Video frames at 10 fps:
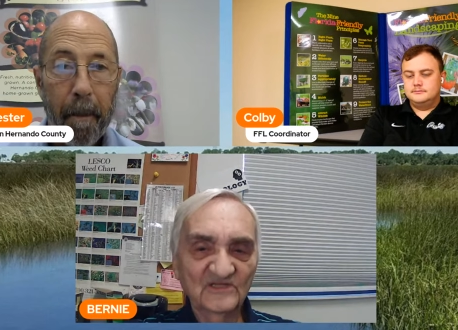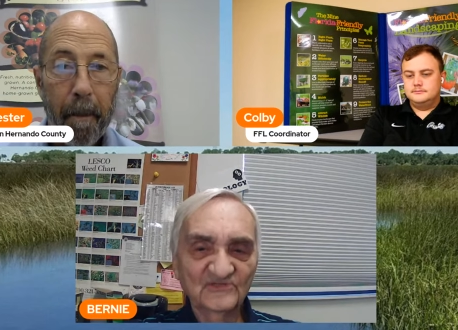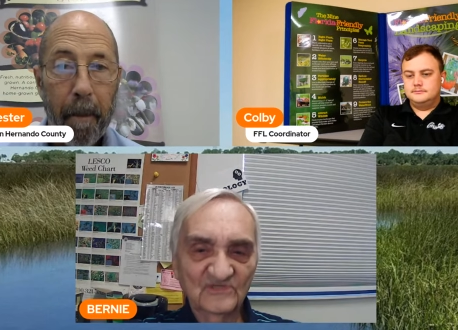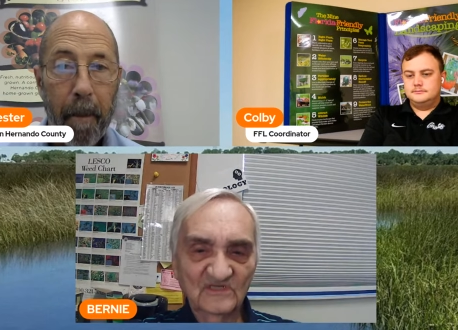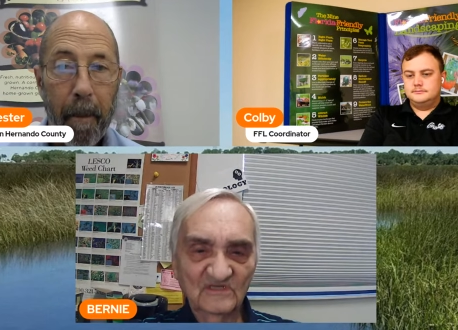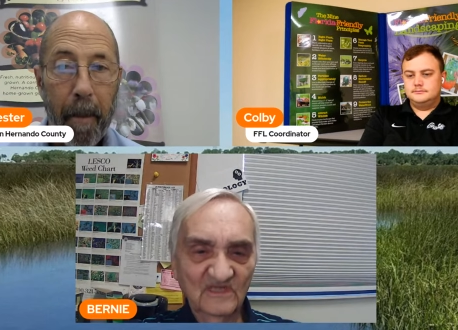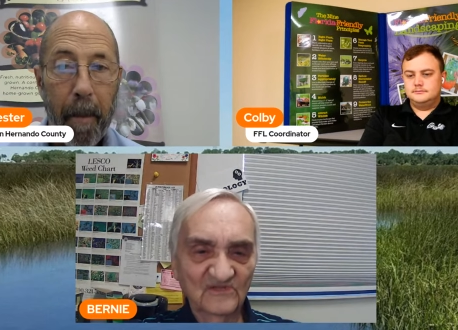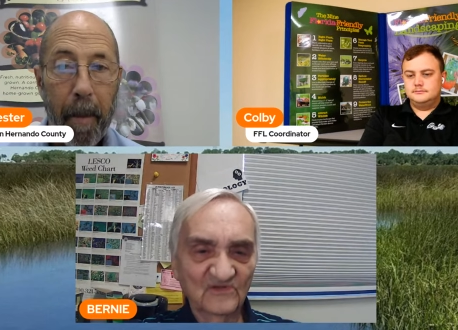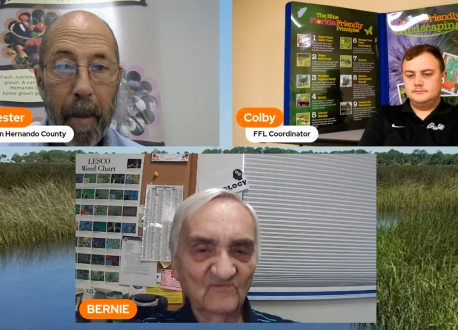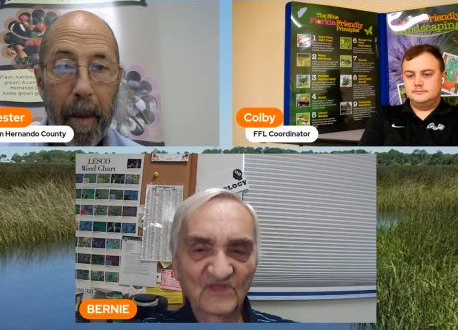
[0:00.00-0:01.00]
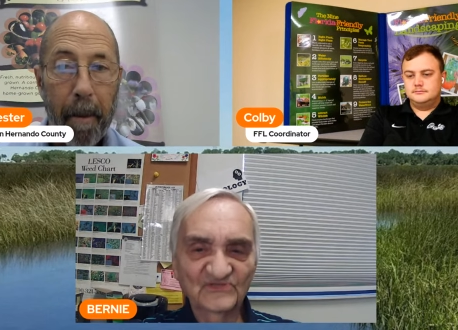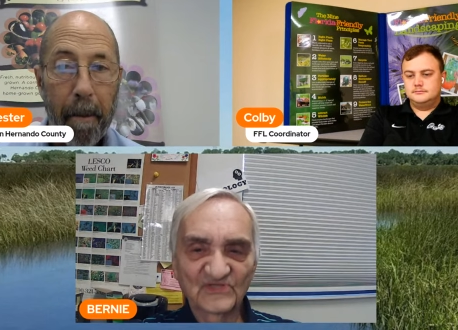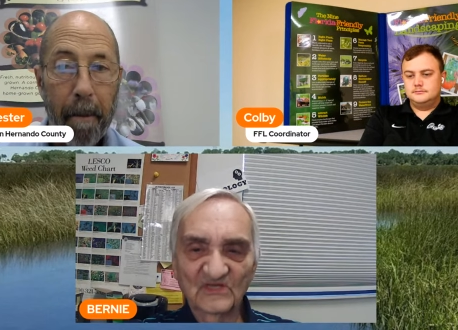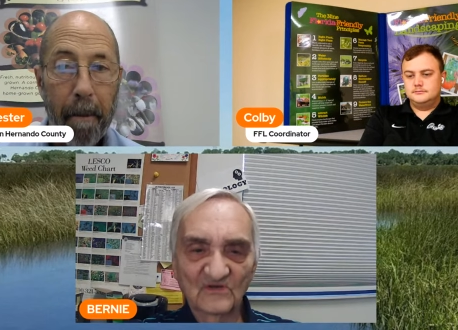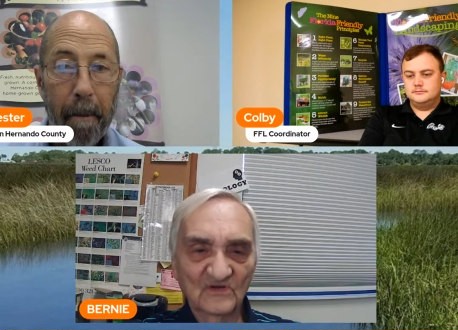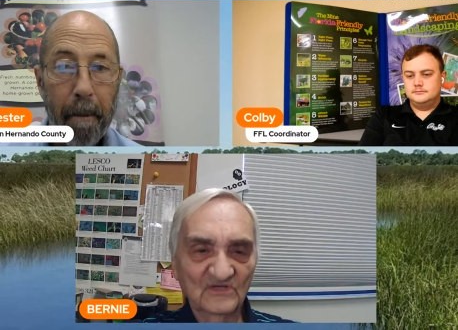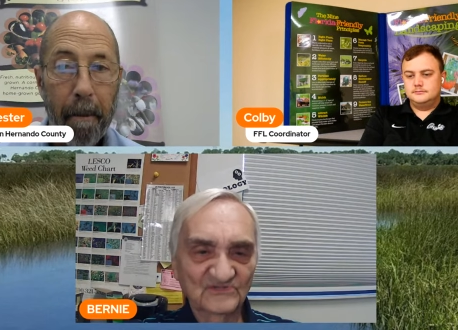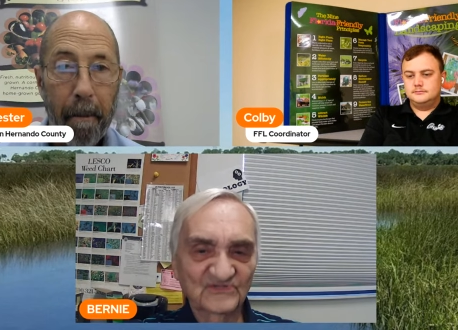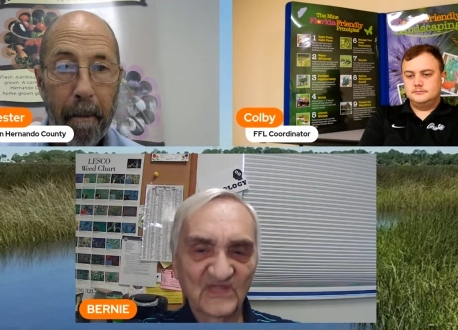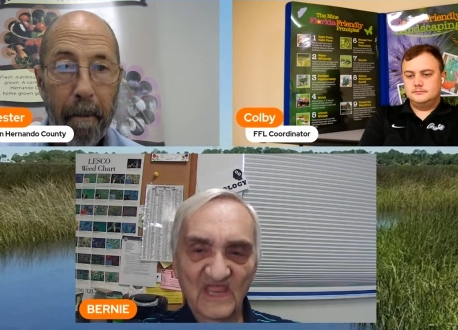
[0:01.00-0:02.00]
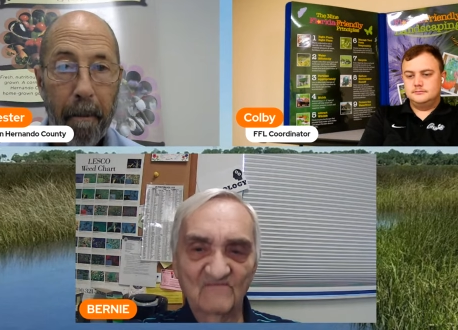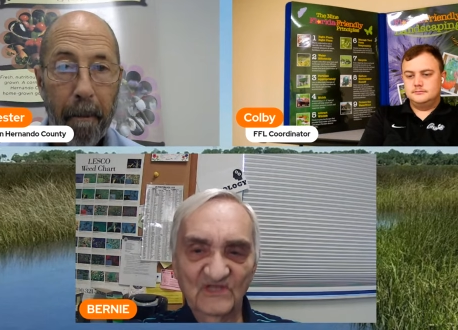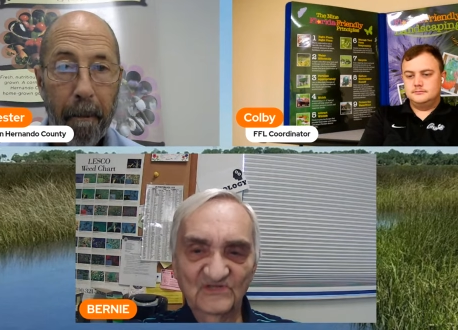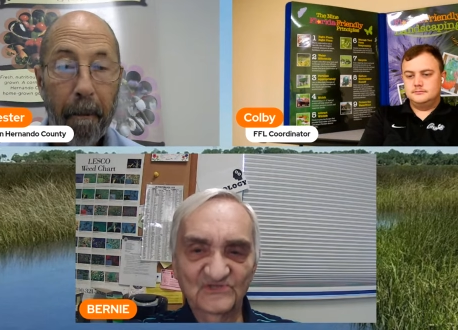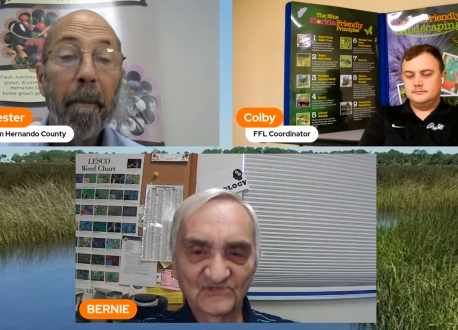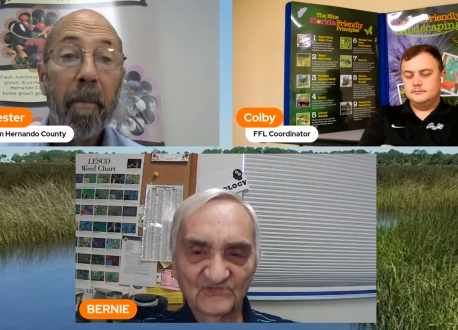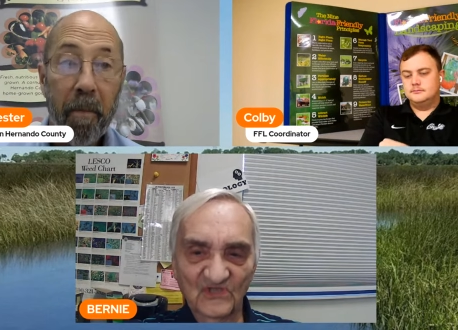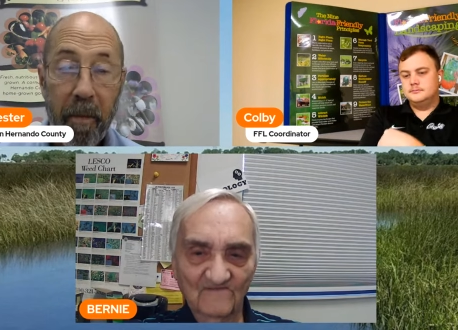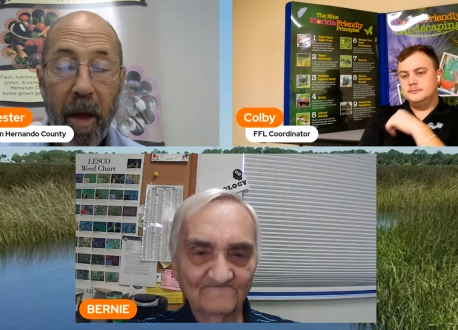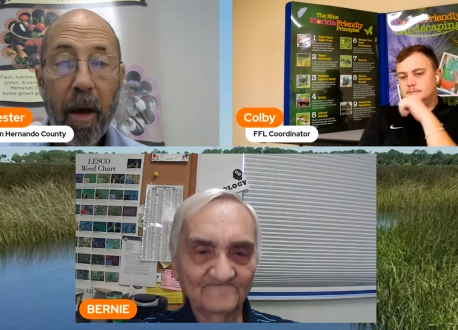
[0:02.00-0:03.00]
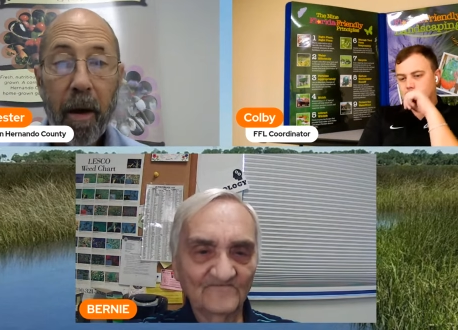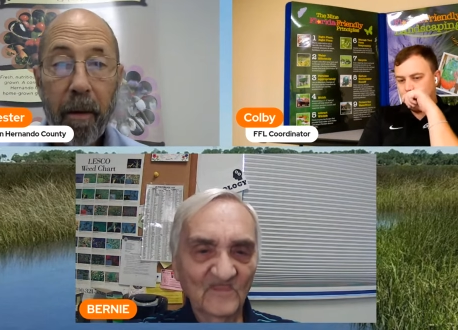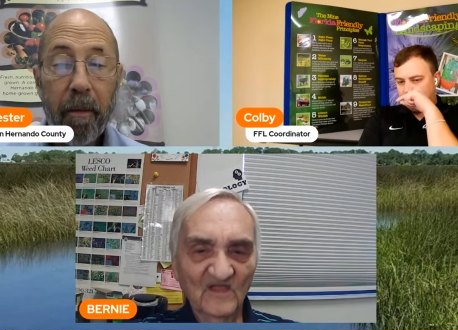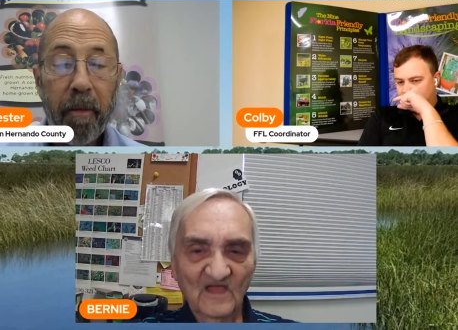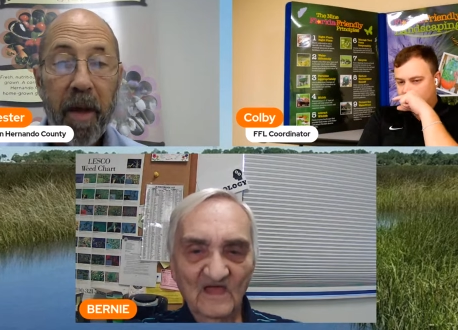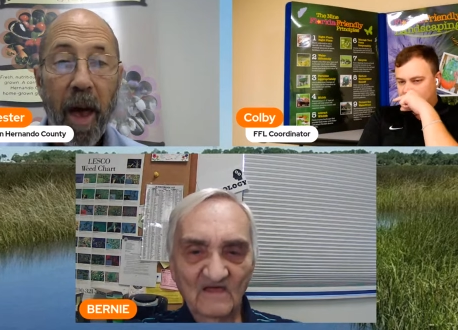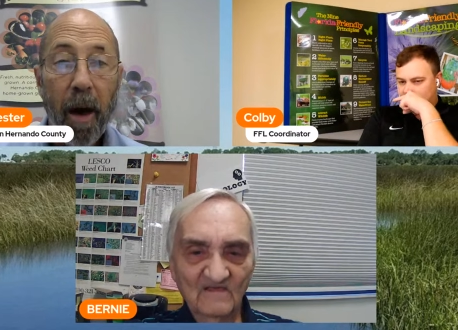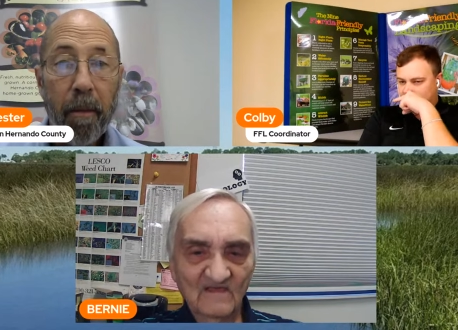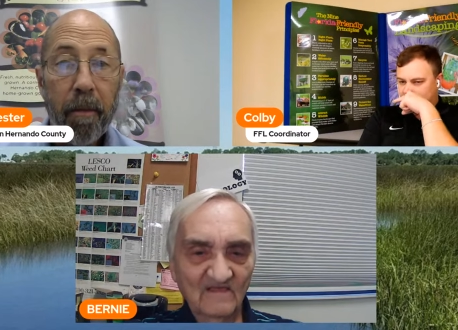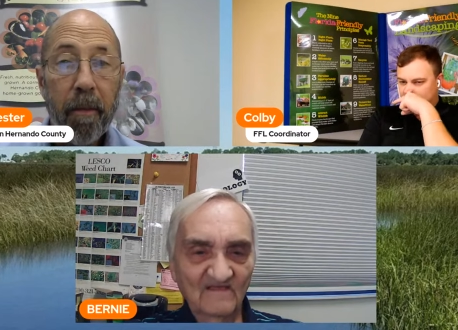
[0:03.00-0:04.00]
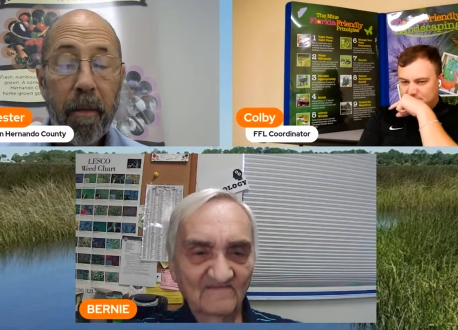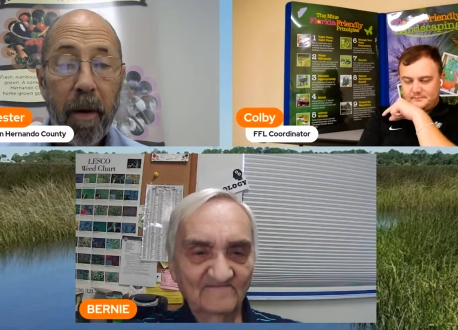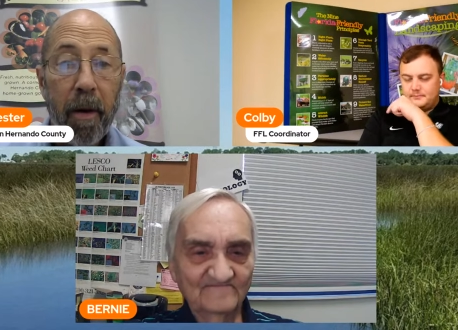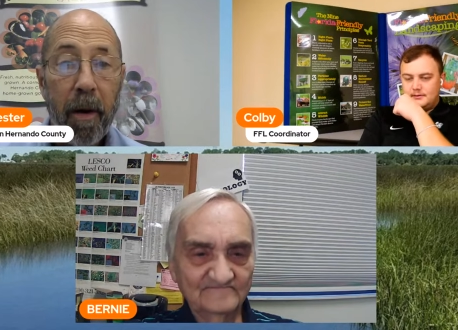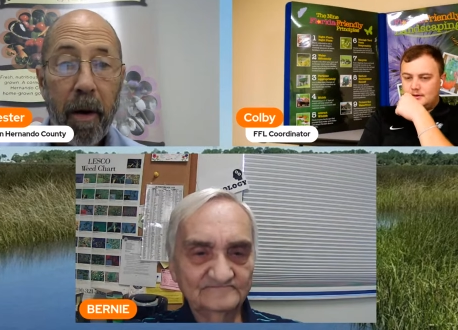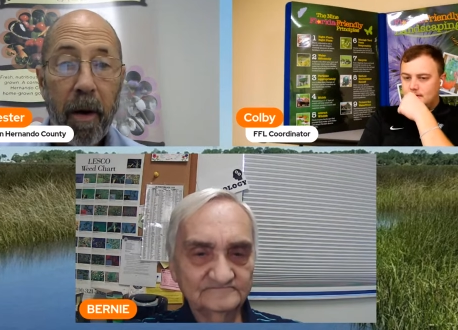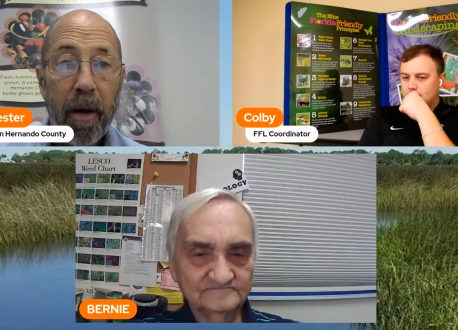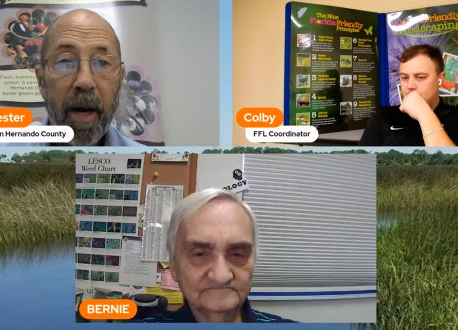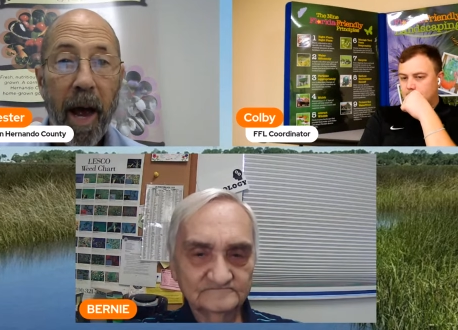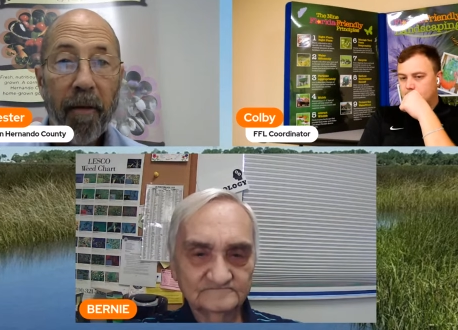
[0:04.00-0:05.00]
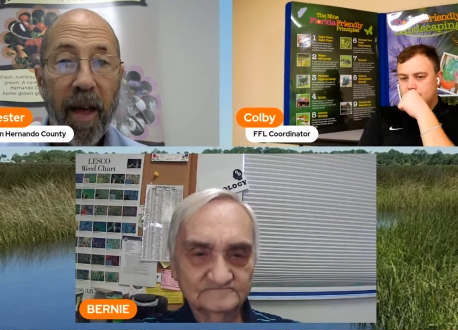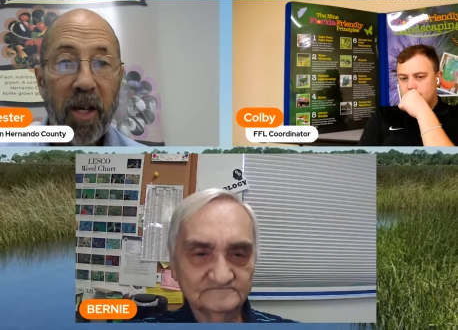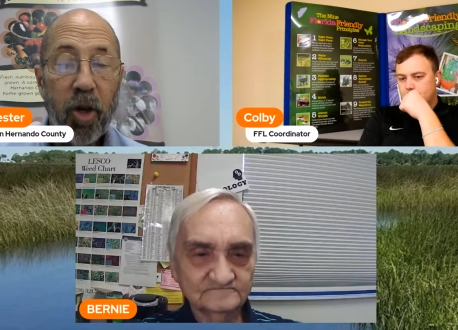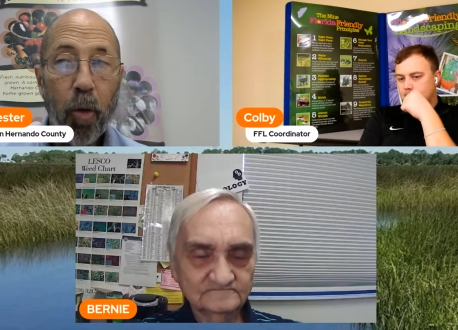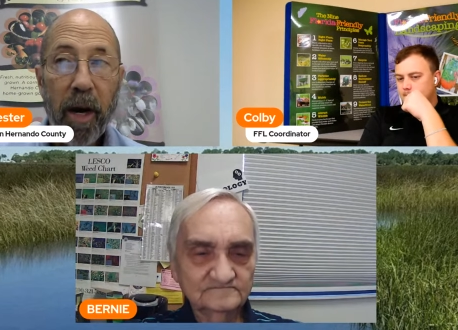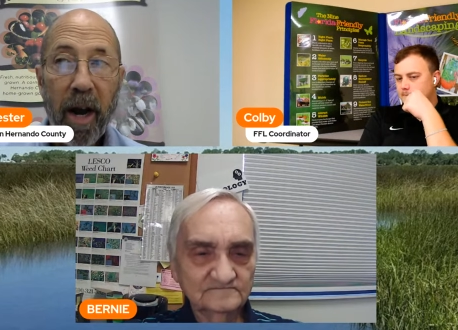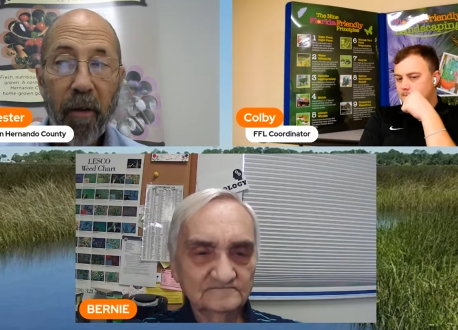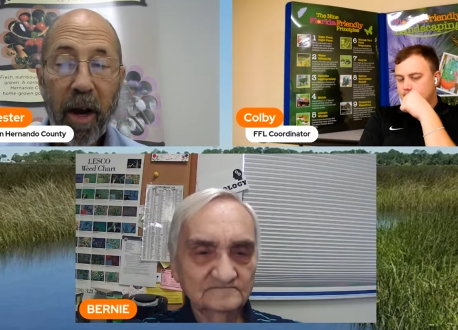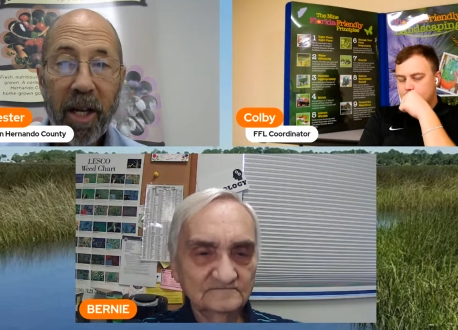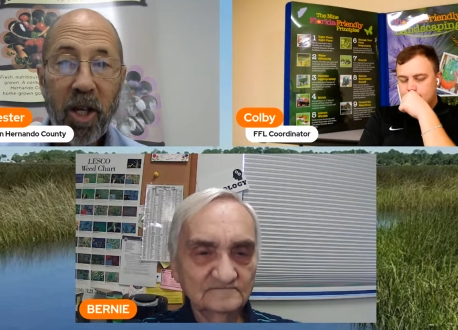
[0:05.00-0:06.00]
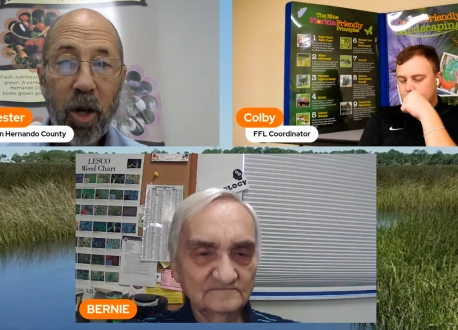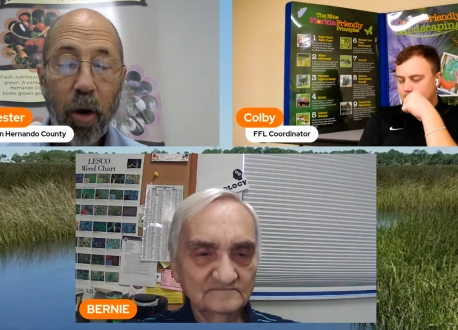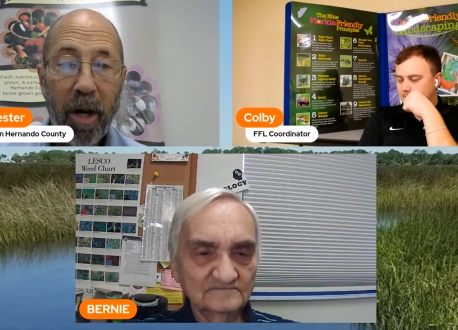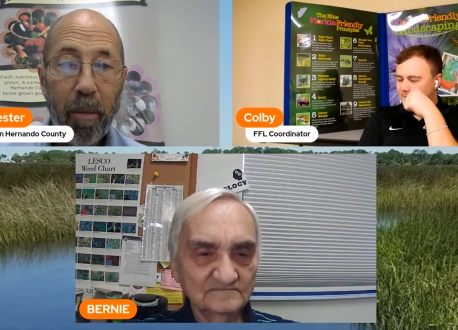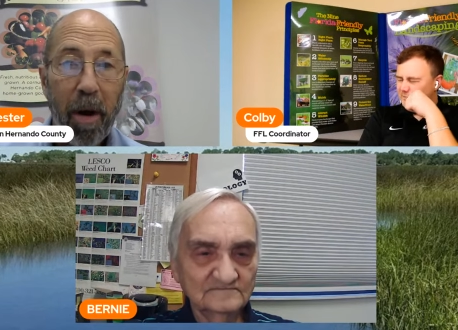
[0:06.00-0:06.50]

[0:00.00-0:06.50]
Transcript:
Speaker 1: is either missing or it's damaged. So,
Speaker 2: yeah, um, yeah. If that screen ever gets totally